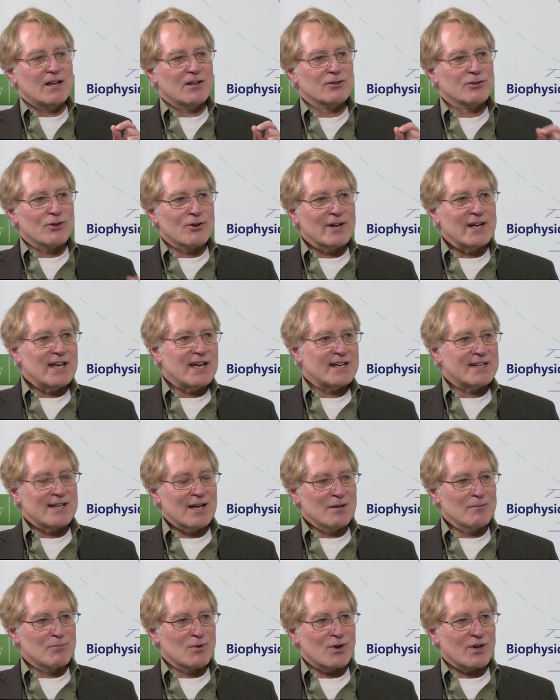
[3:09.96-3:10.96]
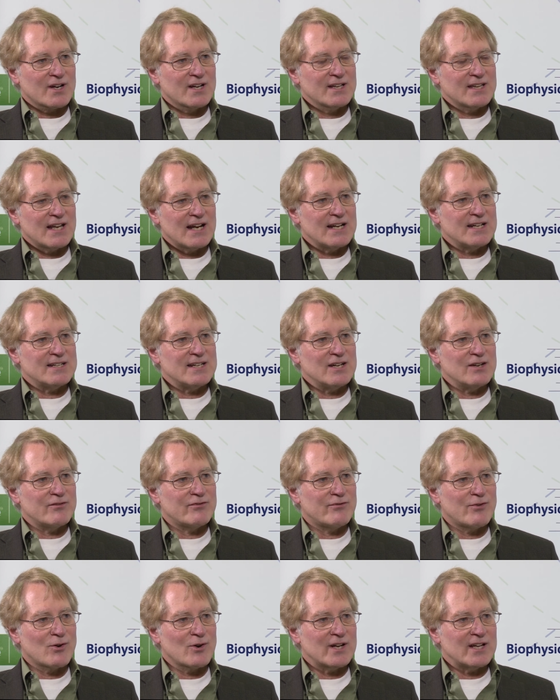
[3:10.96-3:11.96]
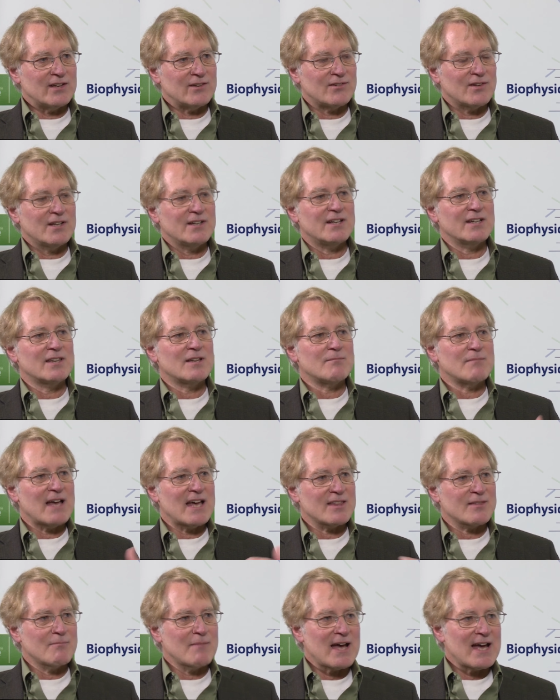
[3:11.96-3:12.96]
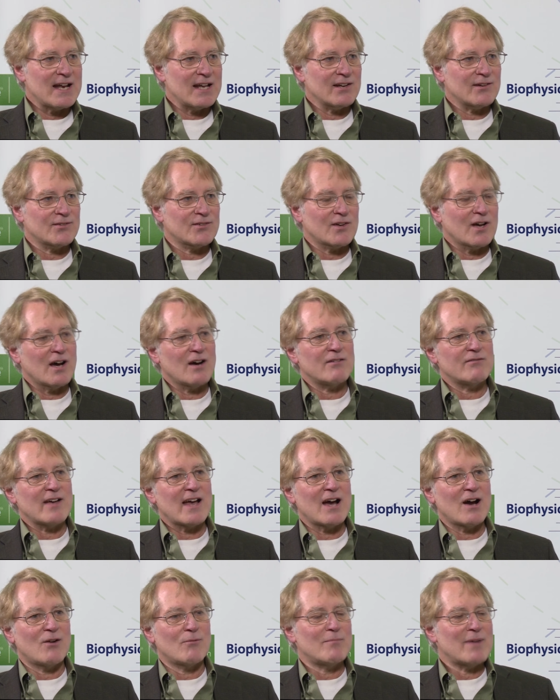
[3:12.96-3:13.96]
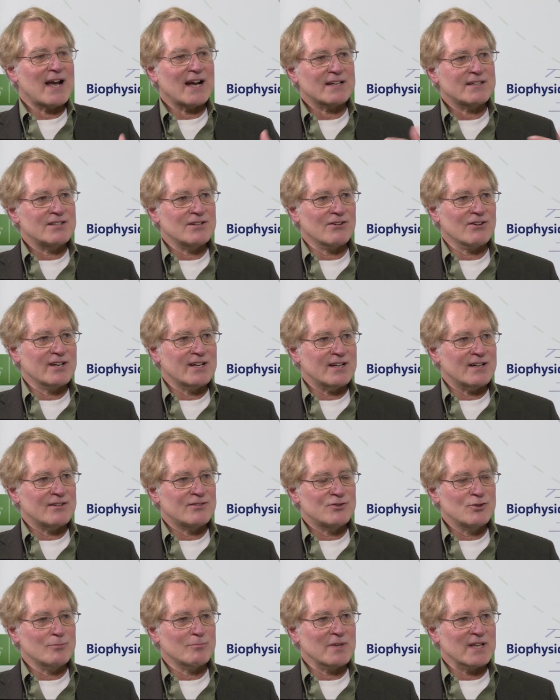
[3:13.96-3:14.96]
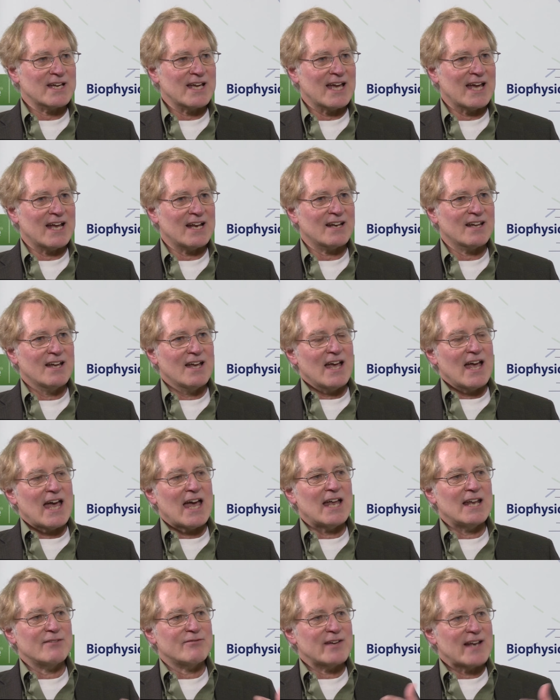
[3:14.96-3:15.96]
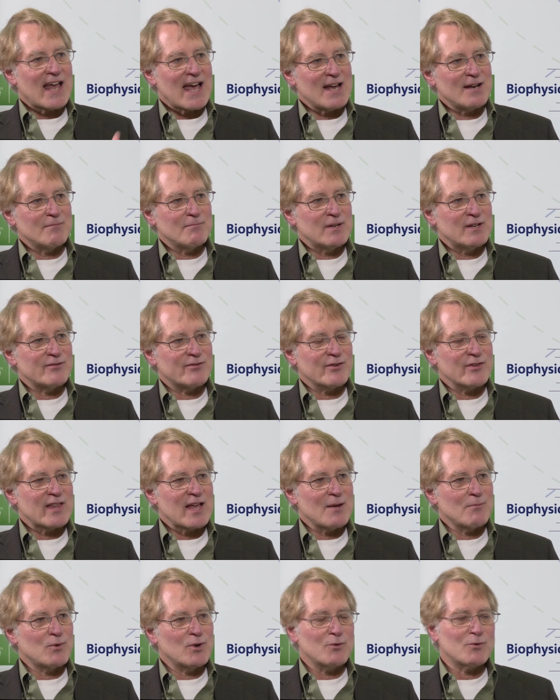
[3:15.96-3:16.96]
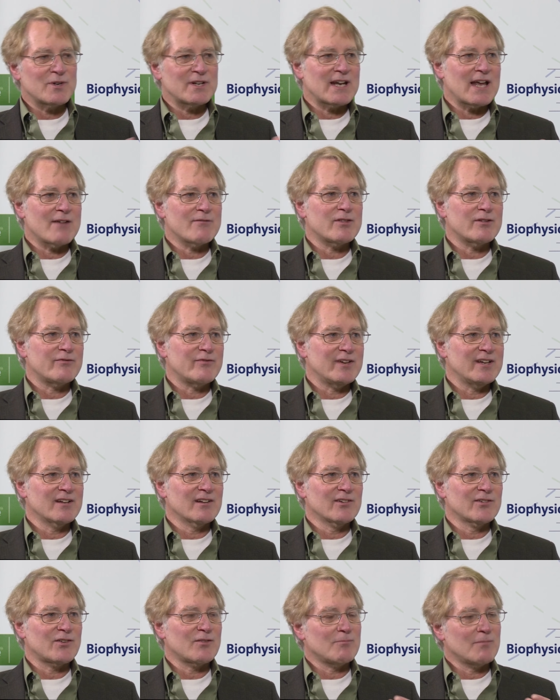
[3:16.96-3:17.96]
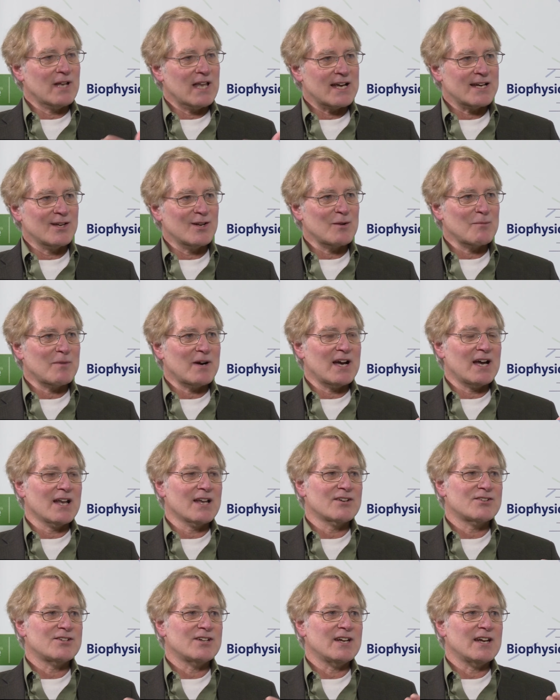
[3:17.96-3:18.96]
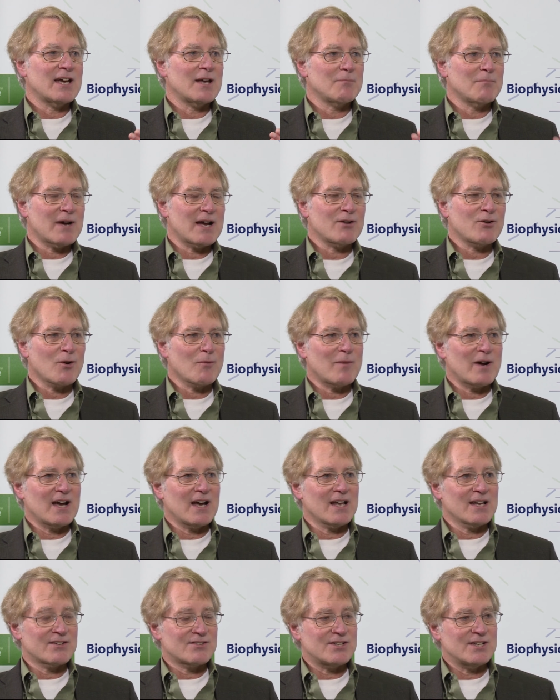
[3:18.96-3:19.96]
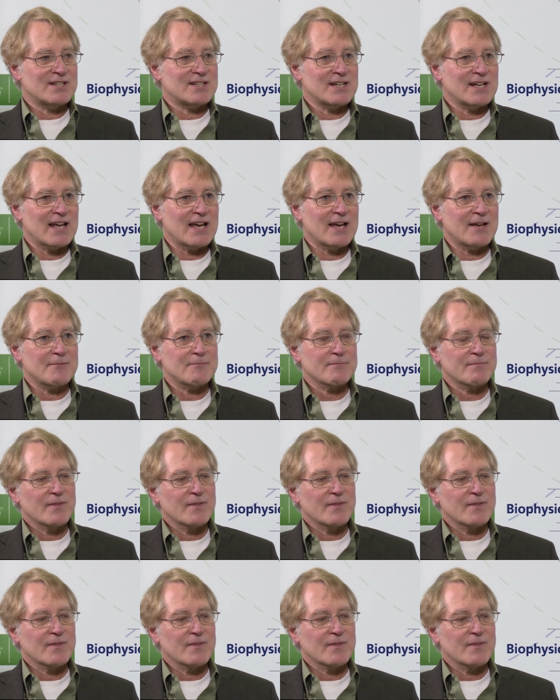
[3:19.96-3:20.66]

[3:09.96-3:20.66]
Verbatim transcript: Luria and Delbruck in the 1940s did the mathematics of how bacteria duplicate. And if it hadn't been for them, we wouldn't have the fields of molecular biology and microbiology today.